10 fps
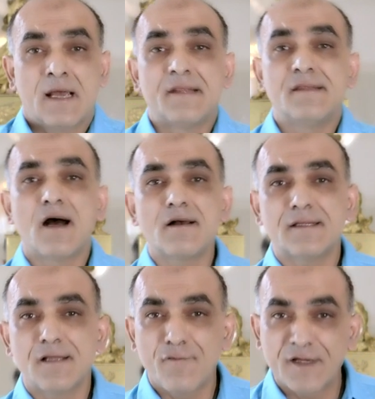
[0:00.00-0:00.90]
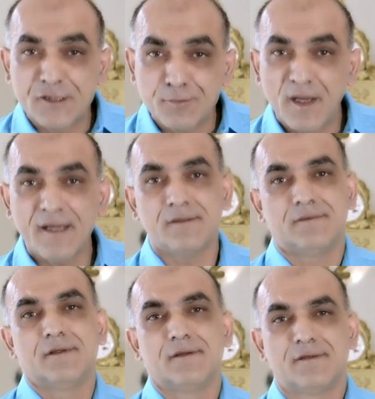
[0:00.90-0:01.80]
And now that I've
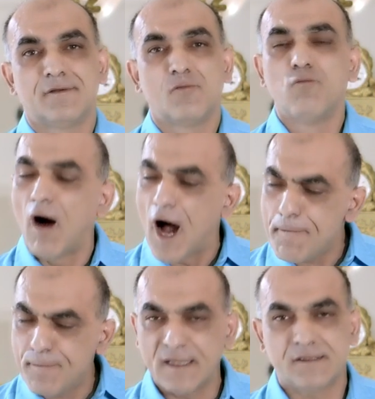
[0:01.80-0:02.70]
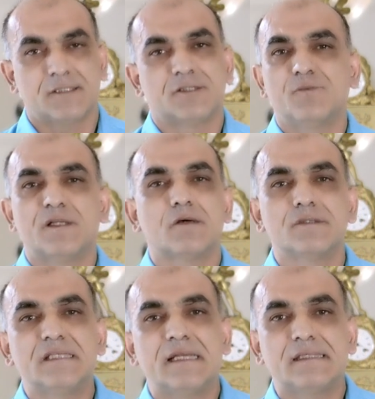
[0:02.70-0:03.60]
explained why patients with
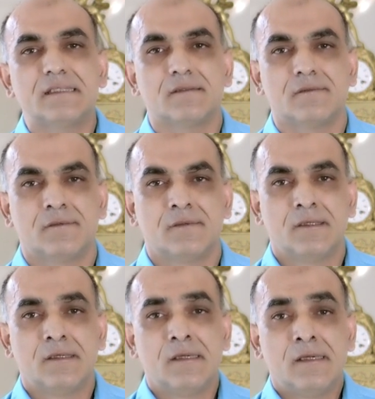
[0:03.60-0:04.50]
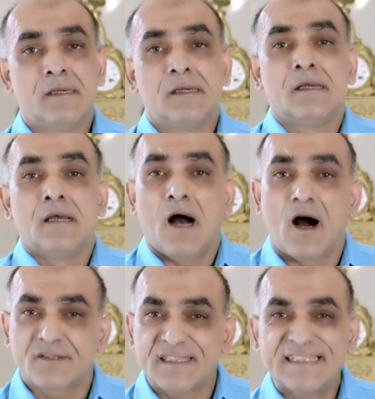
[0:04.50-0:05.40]
congenital
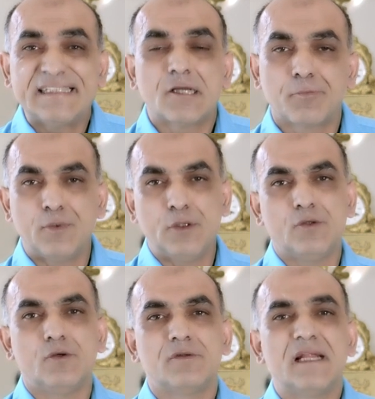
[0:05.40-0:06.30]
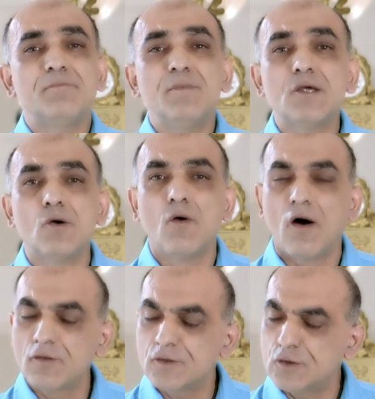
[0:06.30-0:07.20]
heart disease are blue, let me go
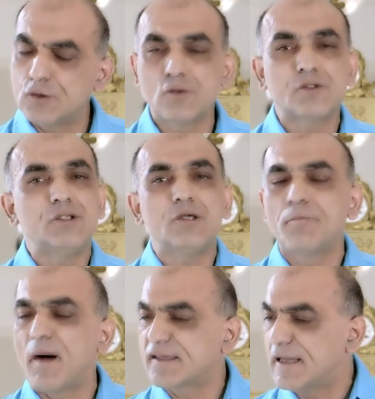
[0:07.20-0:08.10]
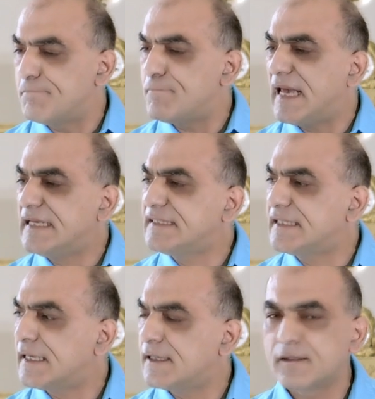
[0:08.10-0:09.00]
on to talk to you about the
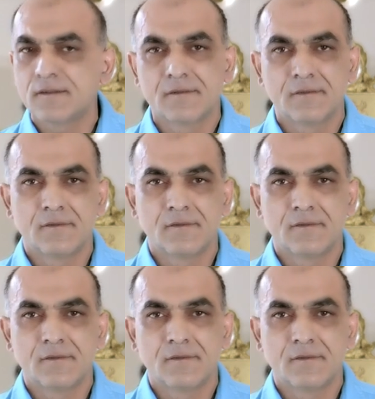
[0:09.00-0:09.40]
major